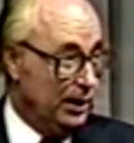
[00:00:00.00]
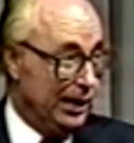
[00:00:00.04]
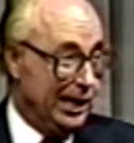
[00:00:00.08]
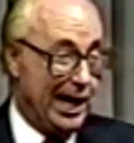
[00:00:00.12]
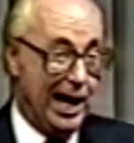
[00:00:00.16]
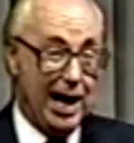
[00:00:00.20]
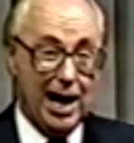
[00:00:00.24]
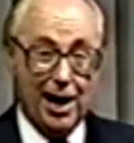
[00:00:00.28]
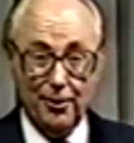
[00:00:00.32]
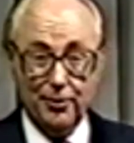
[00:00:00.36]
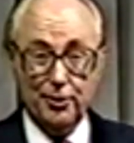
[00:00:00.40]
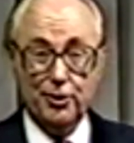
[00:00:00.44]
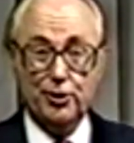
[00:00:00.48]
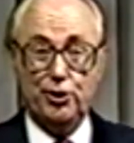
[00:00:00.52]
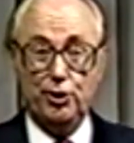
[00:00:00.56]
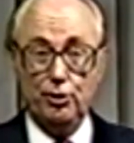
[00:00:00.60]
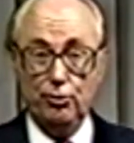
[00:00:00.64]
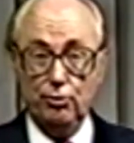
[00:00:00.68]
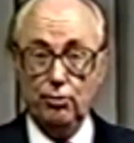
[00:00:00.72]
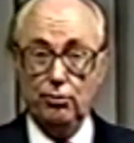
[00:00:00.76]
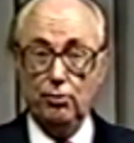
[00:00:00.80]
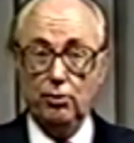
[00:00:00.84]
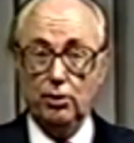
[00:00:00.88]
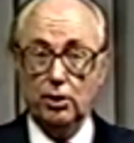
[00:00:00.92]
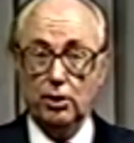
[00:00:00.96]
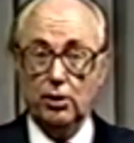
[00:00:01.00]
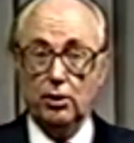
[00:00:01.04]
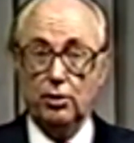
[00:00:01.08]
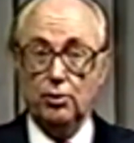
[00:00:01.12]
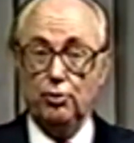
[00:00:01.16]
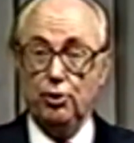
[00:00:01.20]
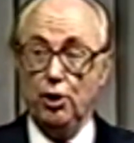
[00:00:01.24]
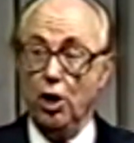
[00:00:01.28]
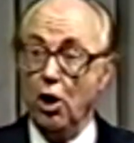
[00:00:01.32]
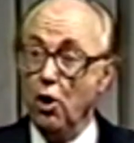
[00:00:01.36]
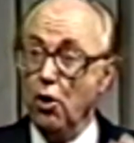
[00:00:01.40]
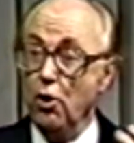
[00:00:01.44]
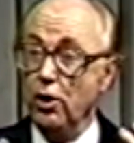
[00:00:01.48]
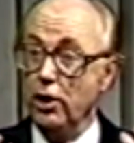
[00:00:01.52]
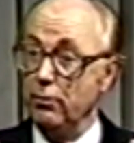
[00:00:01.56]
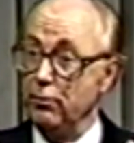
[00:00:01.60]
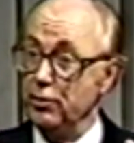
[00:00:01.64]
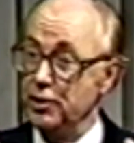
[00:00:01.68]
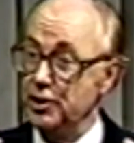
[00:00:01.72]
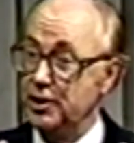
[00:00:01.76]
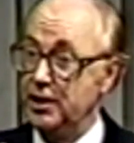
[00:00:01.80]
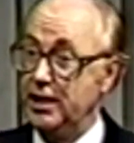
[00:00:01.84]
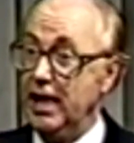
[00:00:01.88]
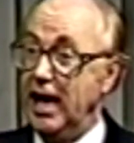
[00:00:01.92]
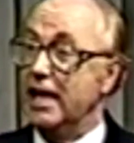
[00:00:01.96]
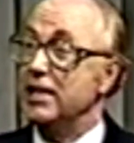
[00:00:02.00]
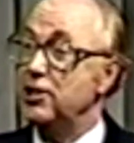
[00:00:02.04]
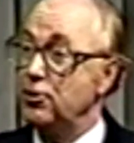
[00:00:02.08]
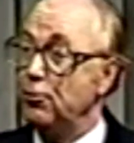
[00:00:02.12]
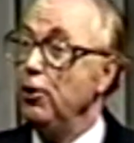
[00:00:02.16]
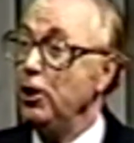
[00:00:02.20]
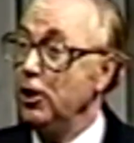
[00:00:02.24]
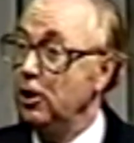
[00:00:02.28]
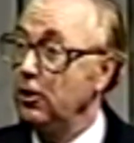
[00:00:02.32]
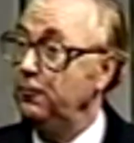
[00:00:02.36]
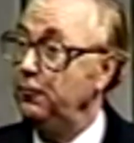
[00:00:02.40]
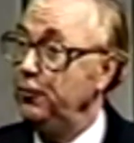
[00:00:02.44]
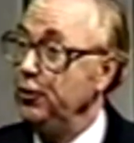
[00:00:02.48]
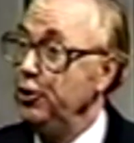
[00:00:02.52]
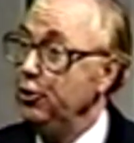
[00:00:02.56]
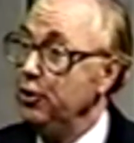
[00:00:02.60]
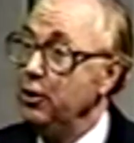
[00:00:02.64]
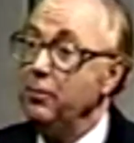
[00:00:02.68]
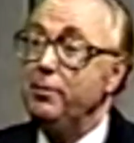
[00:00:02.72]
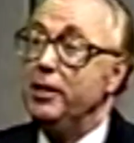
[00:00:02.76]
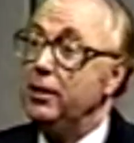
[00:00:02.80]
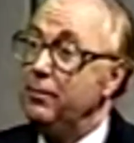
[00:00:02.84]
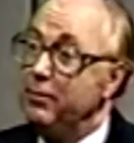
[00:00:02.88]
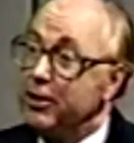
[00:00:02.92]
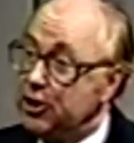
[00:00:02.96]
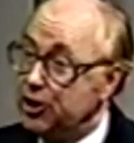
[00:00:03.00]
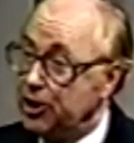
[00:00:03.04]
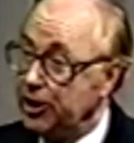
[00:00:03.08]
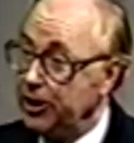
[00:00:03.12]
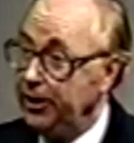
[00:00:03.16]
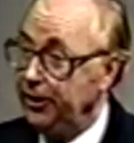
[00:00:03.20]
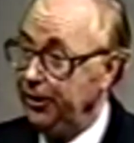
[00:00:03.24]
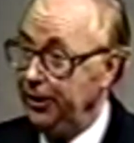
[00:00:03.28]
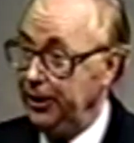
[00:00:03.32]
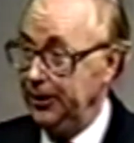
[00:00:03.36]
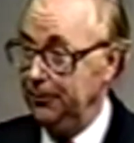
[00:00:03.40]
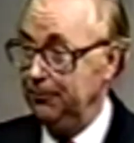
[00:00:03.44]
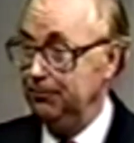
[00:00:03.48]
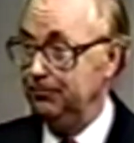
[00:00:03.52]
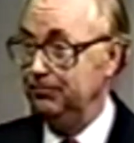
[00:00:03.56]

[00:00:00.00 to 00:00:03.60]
How did you know it was God's will for you to be a missionary?